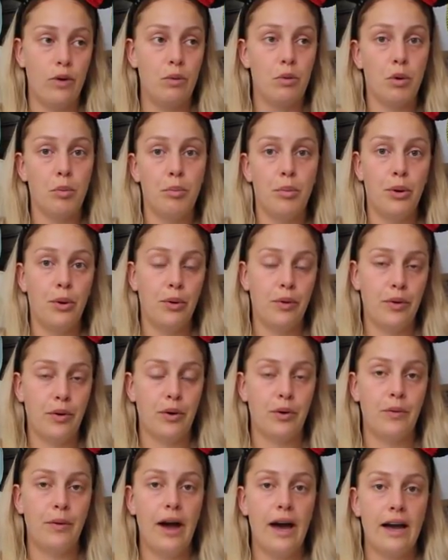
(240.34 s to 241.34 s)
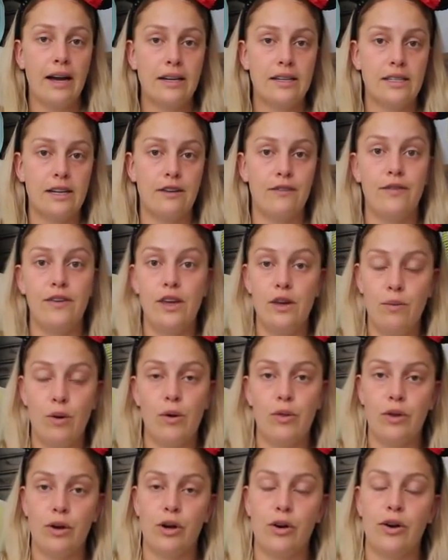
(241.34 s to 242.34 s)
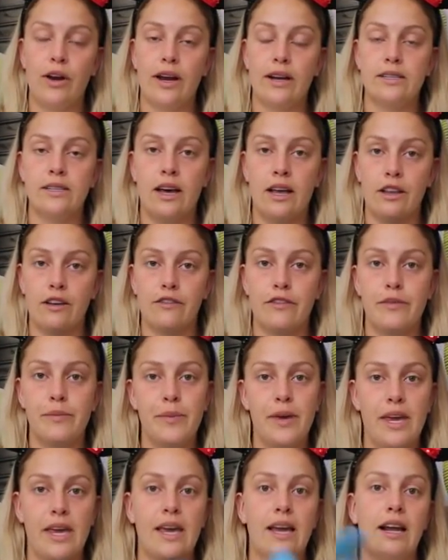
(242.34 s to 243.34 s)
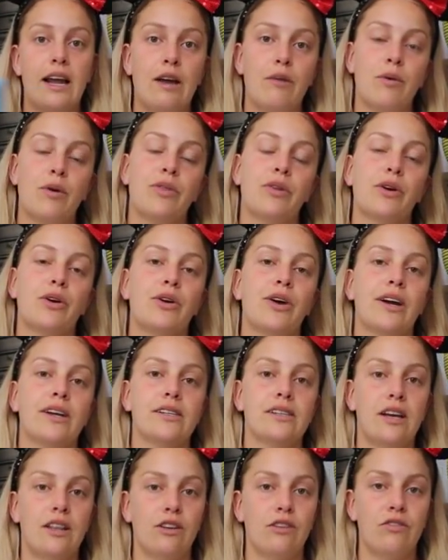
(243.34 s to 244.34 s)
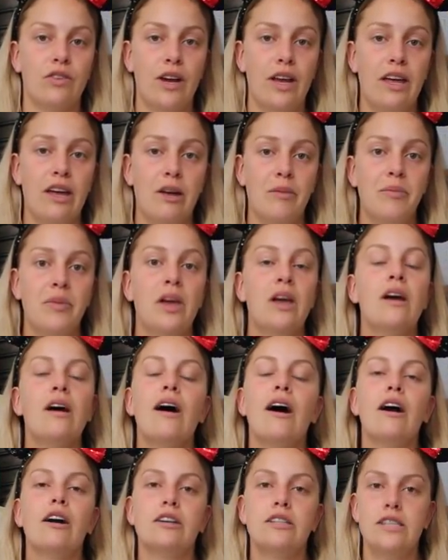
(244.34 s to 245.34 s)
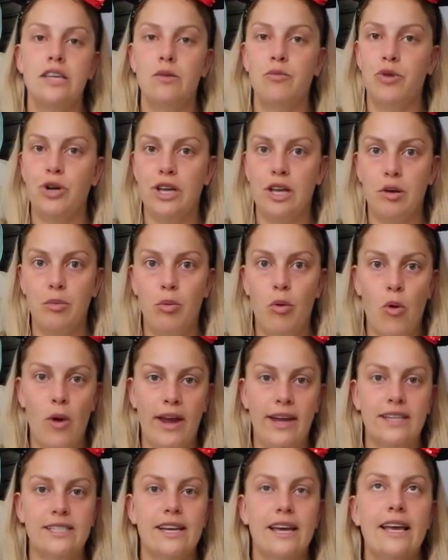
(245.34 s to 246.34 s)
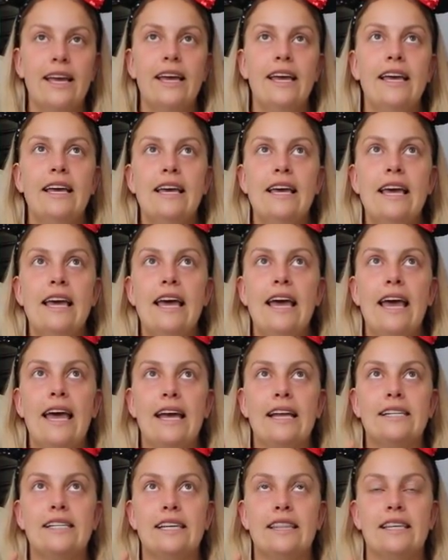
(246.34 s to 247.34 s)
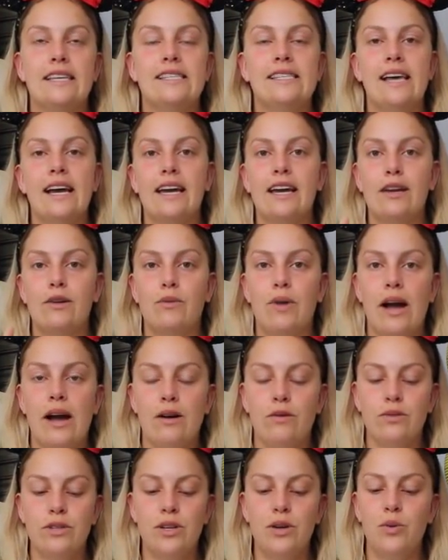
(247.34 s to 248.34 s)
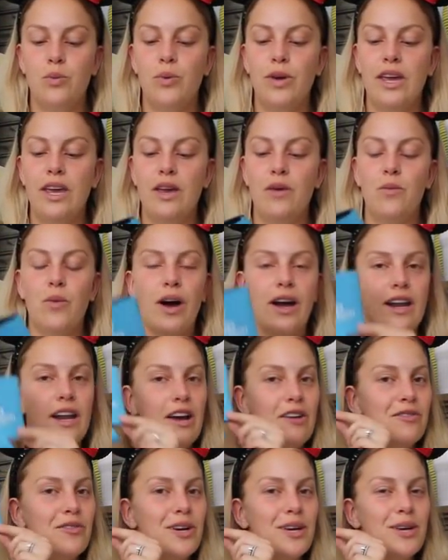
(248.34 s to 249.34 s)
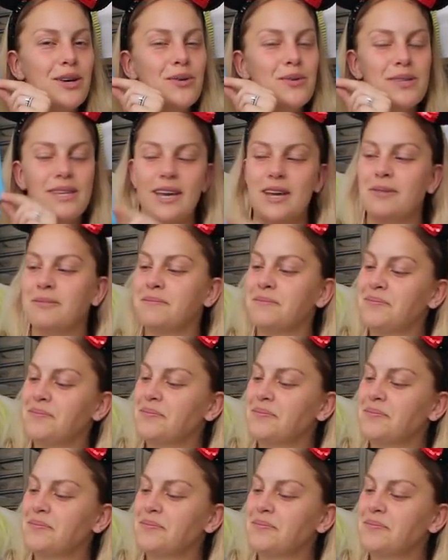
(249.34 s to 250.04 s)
we were both correct, if he wrote the correct color for me and I wrote the correct color for him, our team would get a point. And in the second round, we won a free koozie.